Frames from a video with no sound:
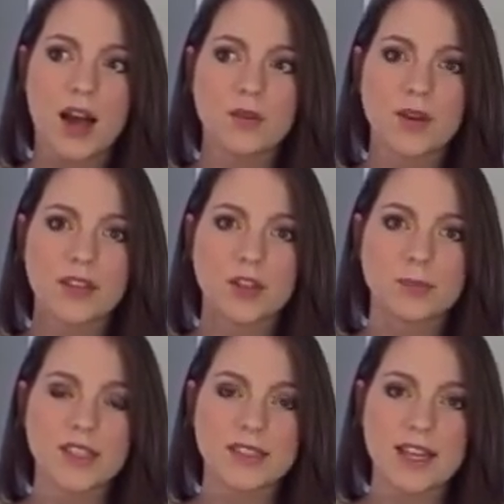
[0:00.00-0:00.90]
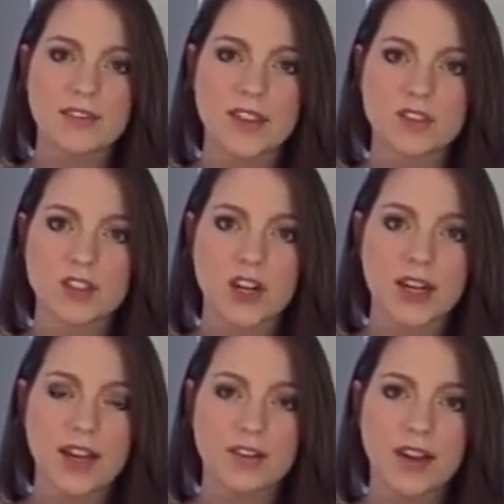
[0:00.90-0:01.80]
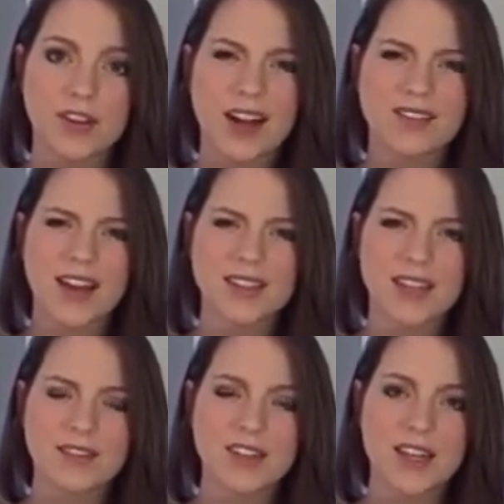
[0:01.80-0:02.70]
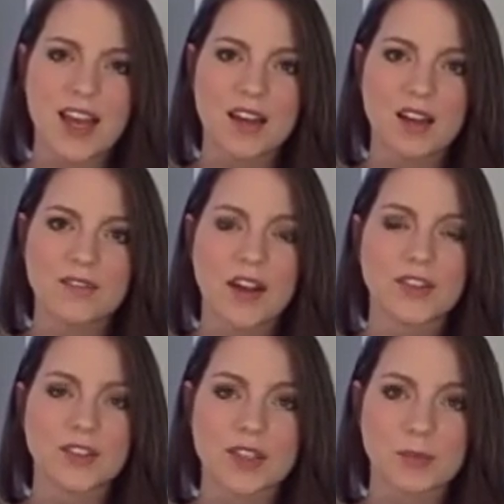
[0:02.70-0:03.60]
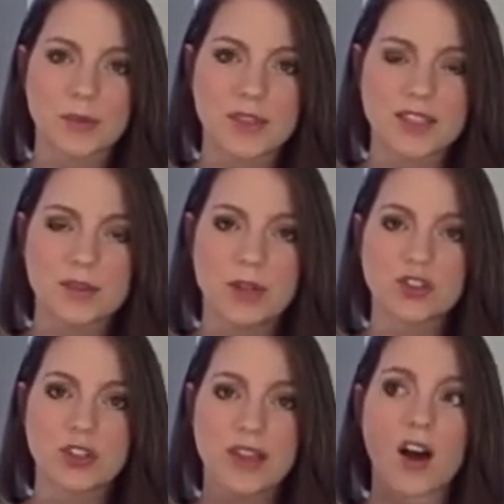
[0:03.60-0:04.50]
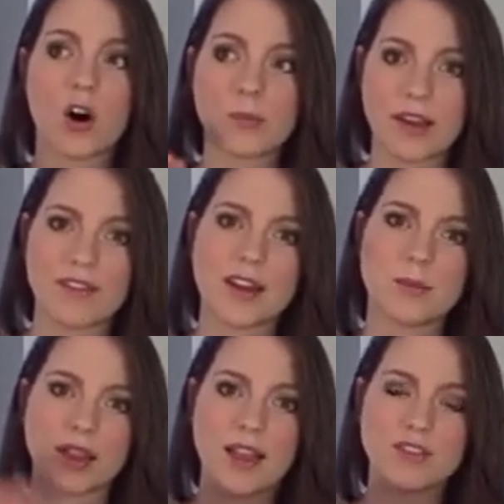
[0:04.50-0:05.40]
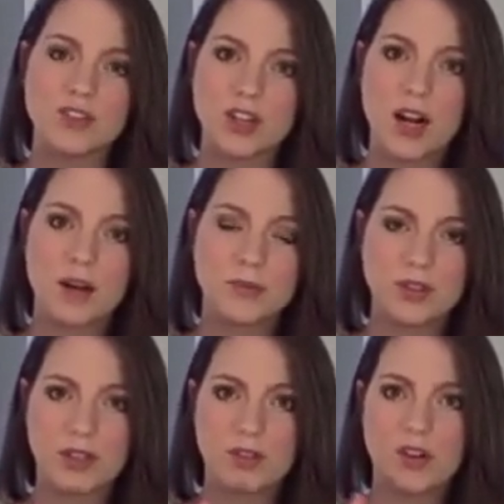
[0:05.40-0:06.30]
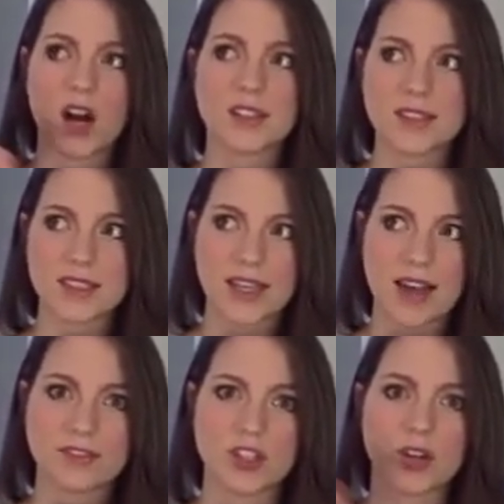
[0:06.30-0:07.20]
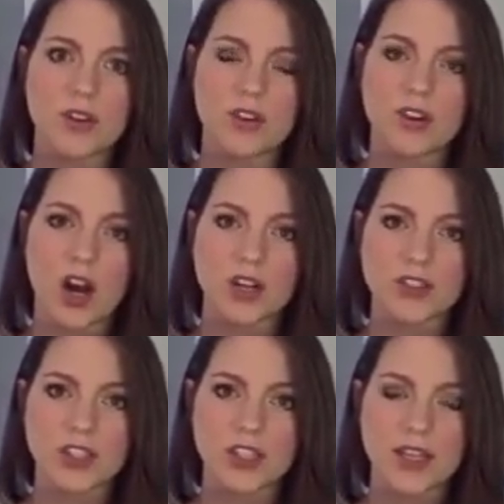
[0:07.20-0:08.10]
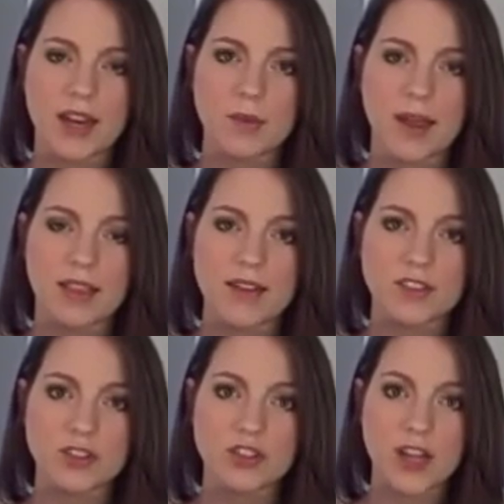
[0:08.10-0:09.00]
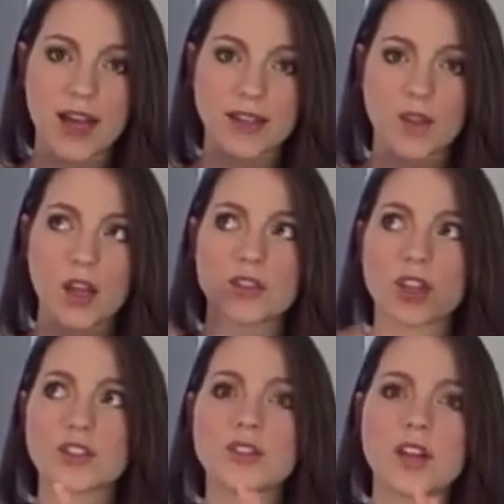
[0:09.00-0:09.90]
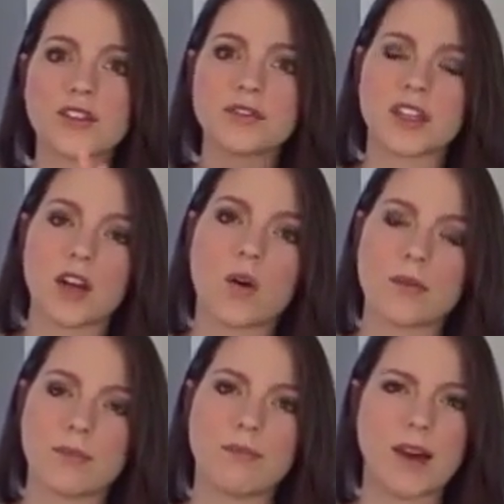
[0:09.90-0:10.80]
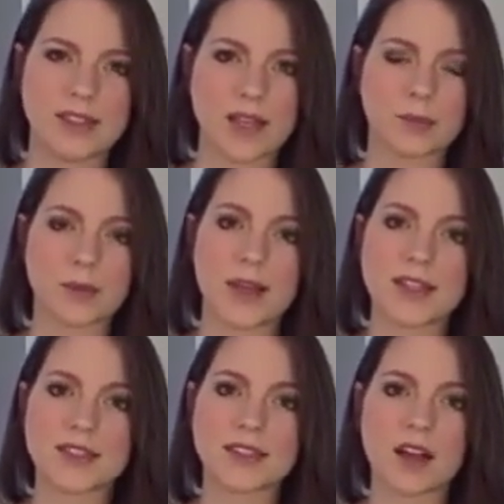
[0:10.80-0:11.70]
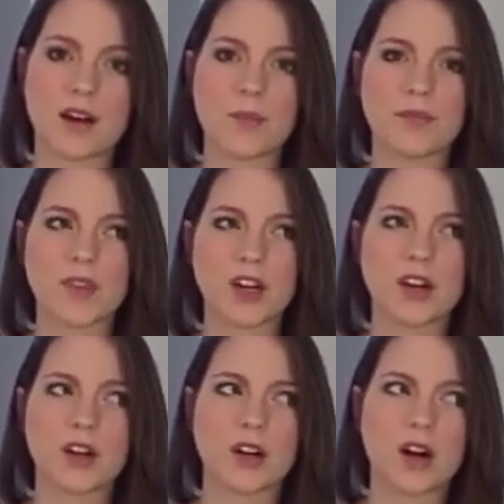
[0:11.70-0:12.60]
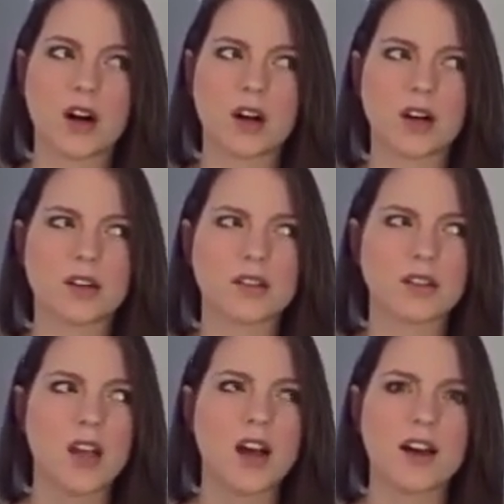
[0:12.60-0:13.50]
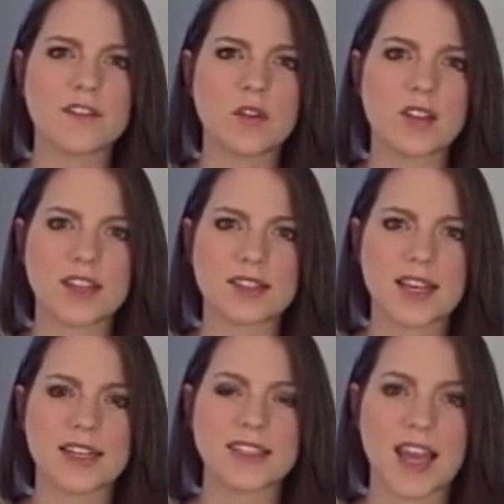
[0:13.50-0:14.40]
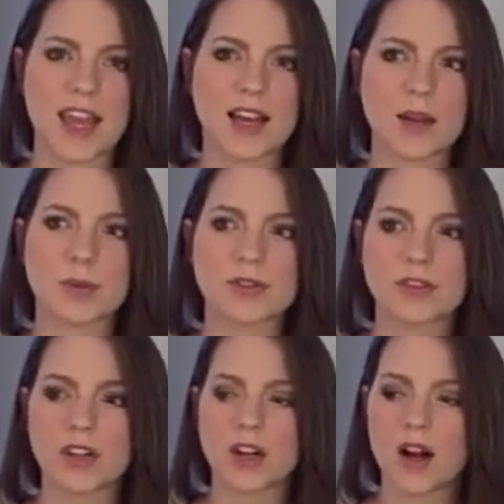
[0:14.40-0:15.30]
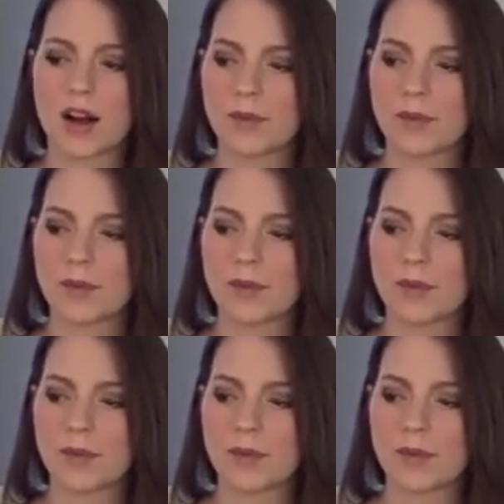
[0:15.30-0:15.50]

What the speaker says: I would rather be safe than sorry. I'd rather have that safety net of other supplements to make sure that all my vitamin levels are up, so I don't constantly have to go to the doctor getting my levels checked. So I'll do another video on my supplements. There are a few things that I take. I prefer,